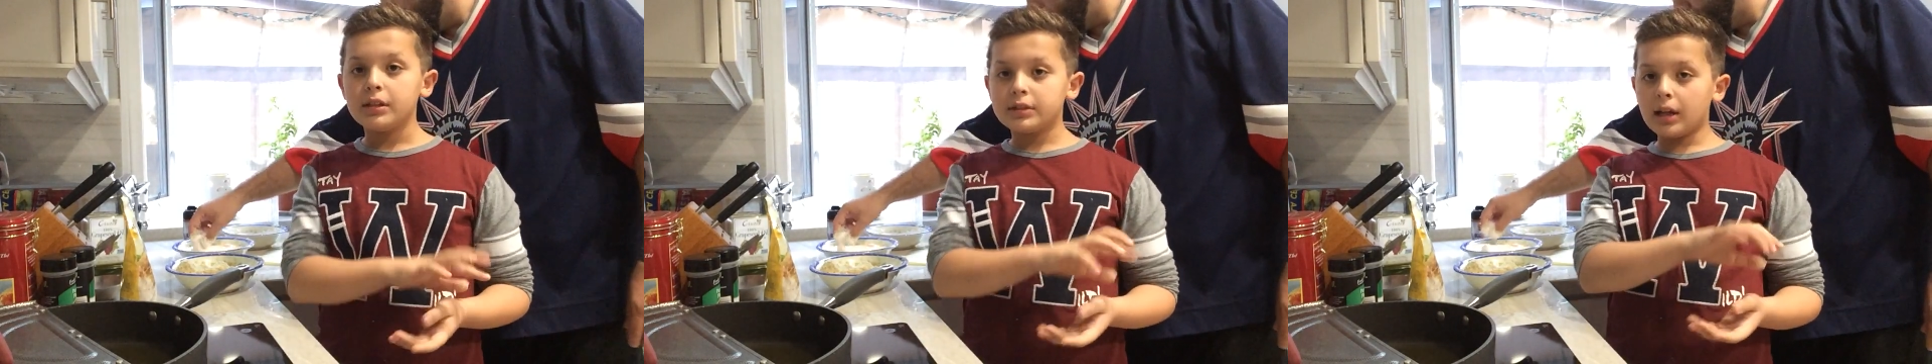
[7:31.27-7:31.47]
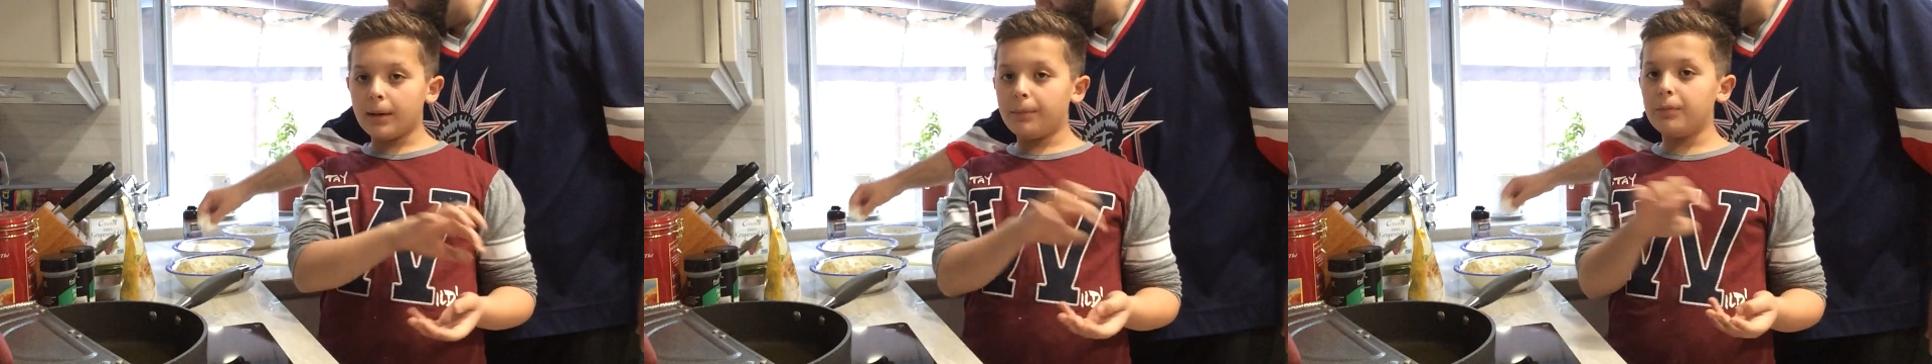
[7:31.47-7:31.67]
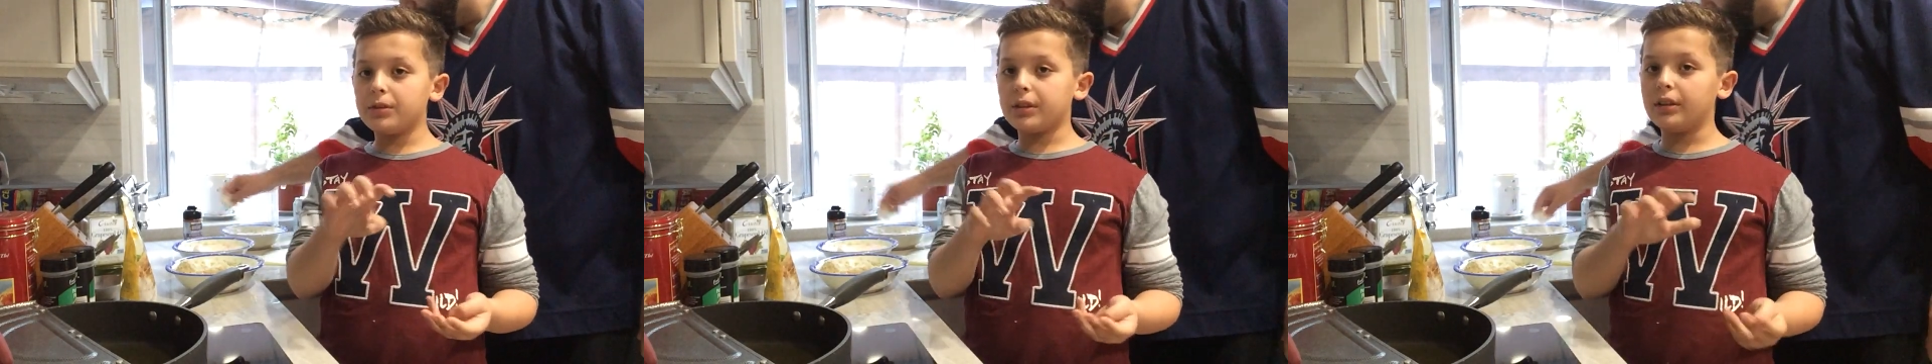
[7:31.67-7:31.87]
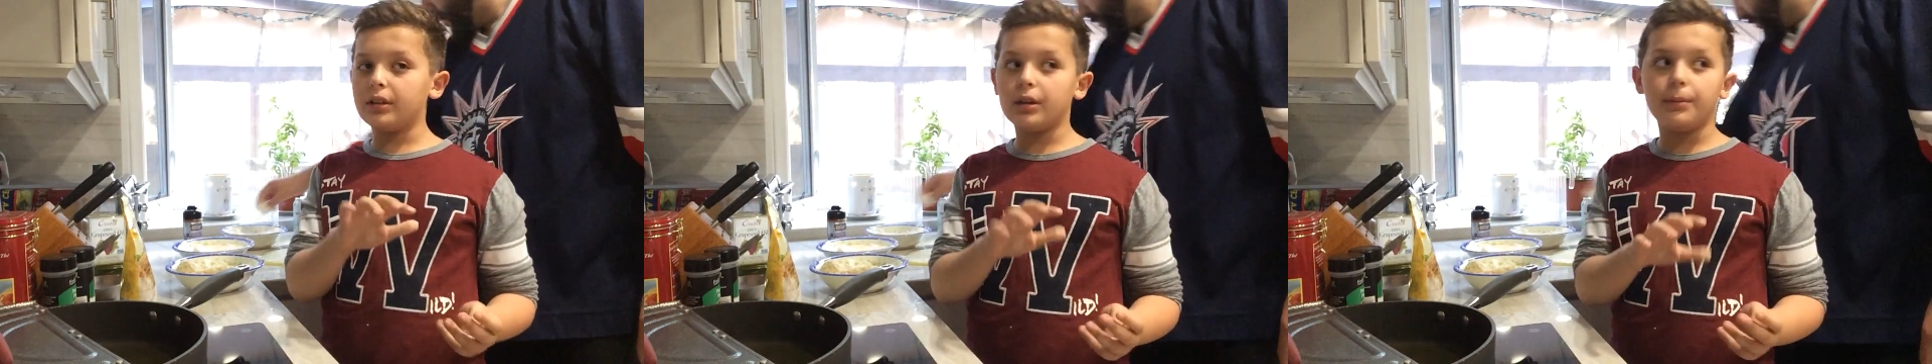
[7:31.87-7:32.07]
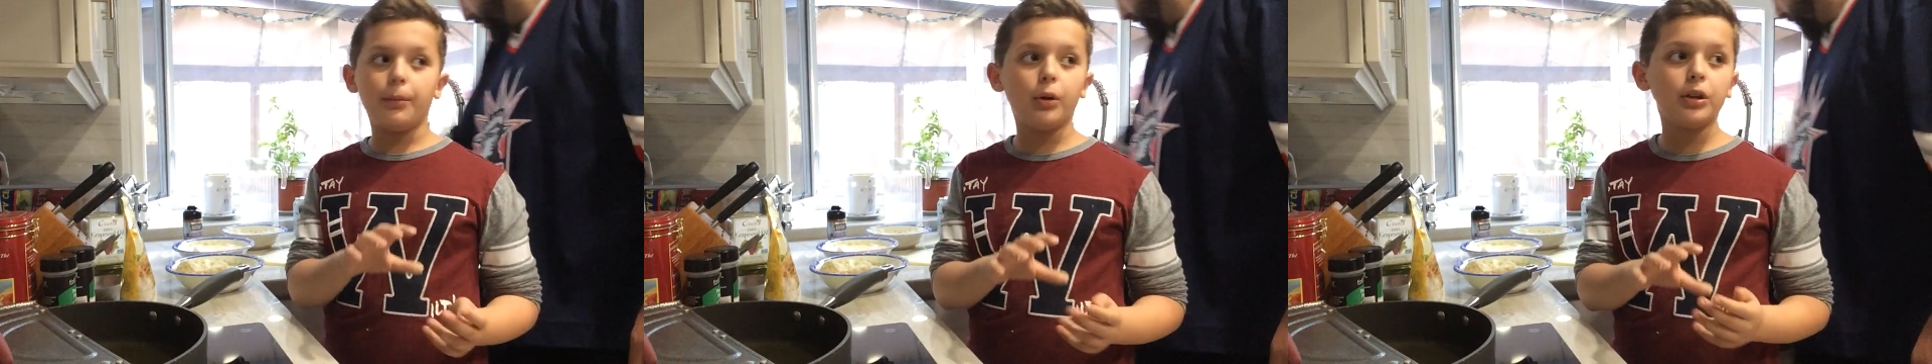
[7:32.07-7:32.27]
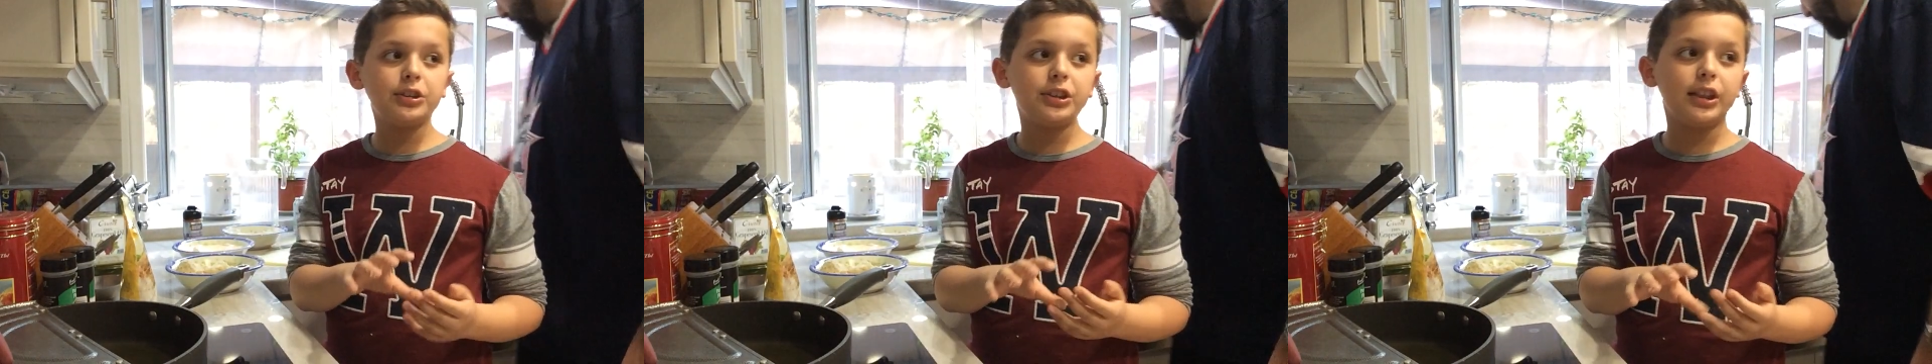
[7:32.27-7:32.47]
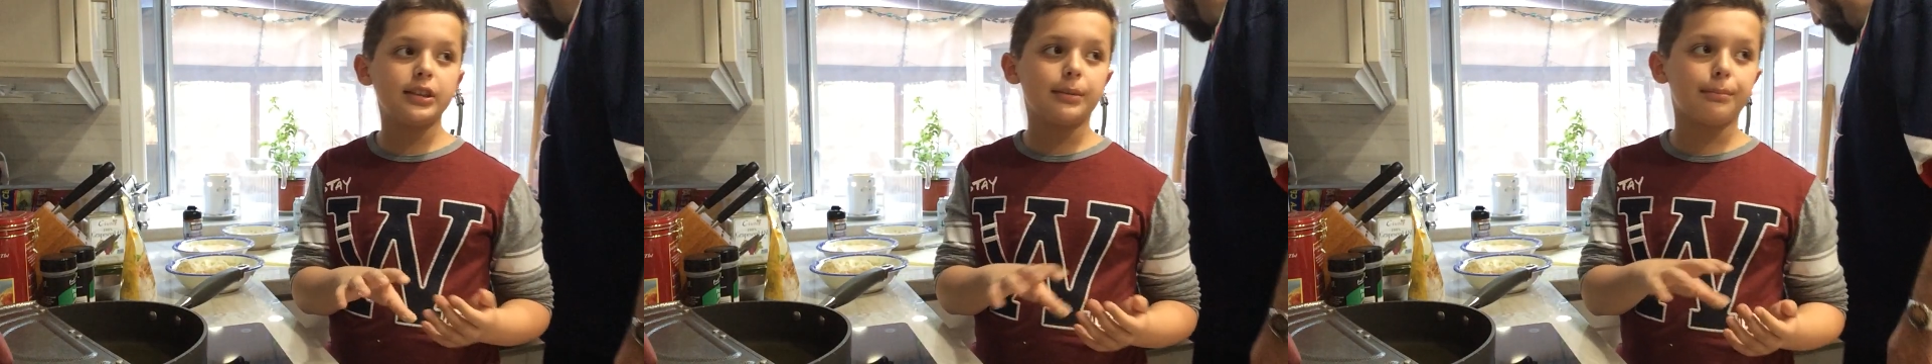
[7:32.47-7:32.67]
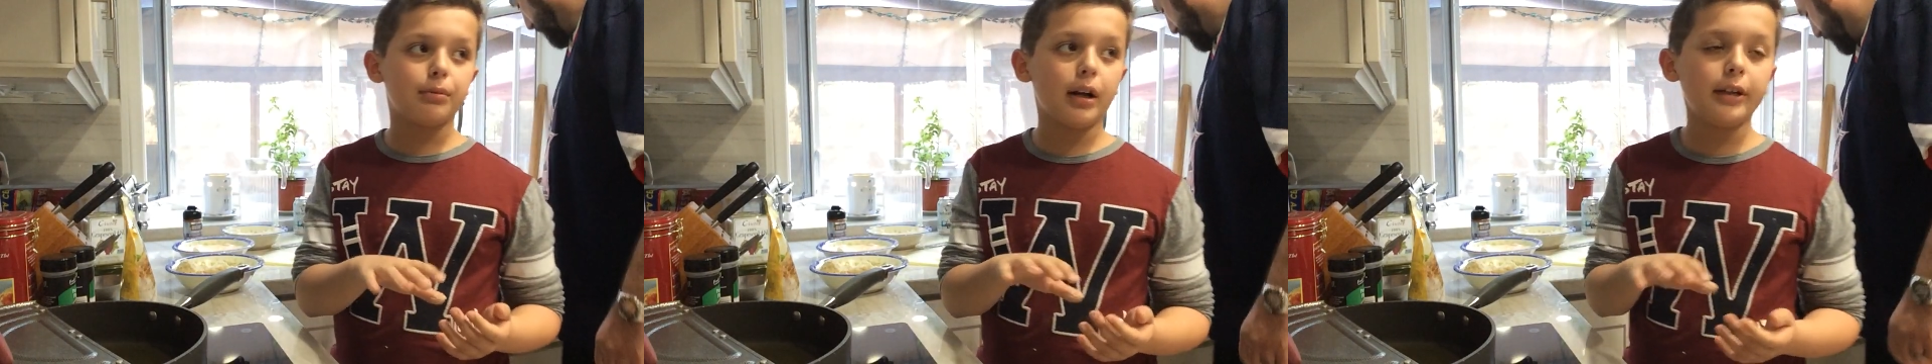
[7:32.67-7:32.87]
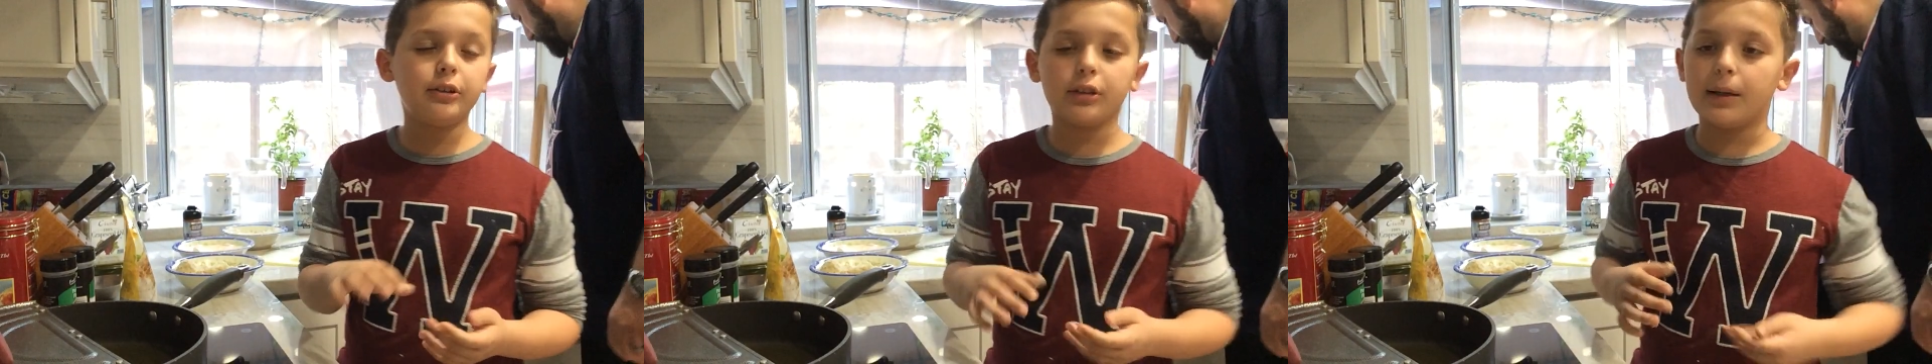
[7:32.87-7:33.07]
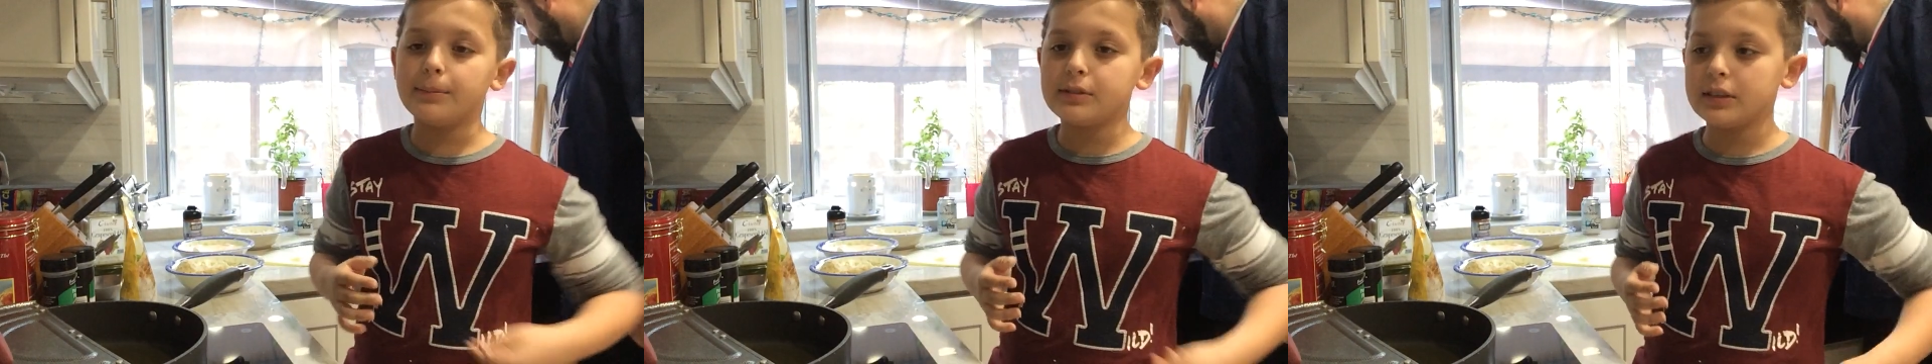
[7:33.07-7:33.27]
top them with a little more cheese and
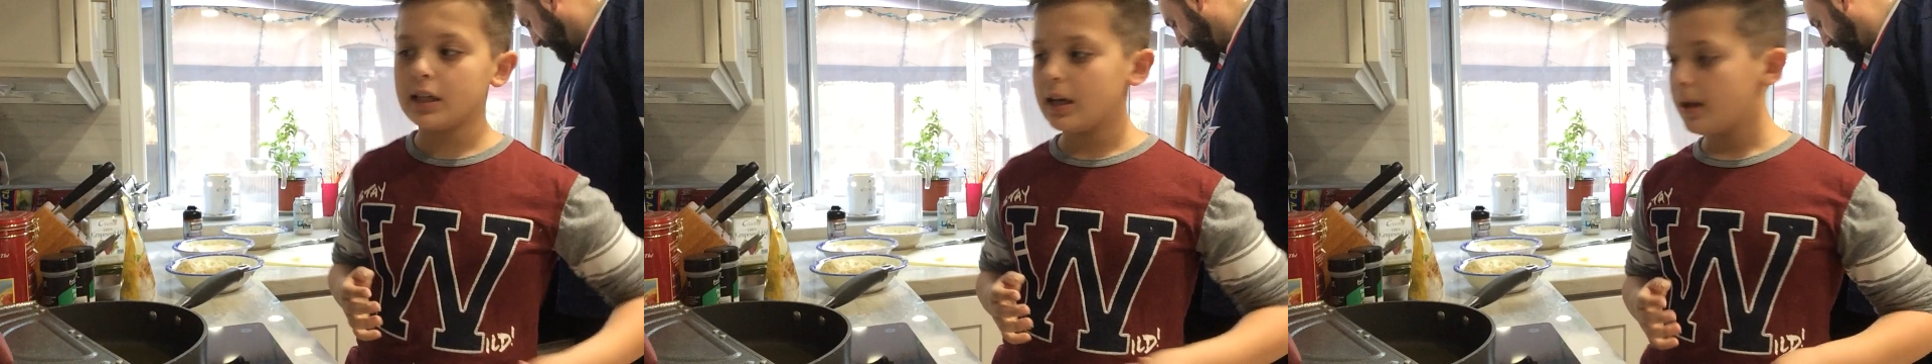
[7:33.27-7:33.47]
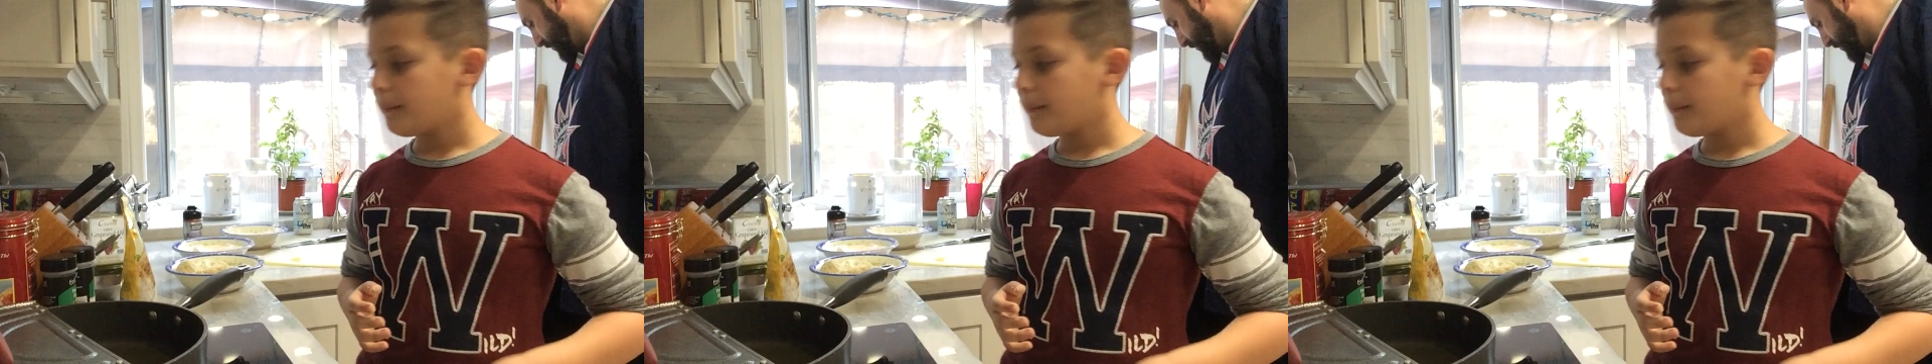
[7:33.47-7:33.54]
breadcrumbs,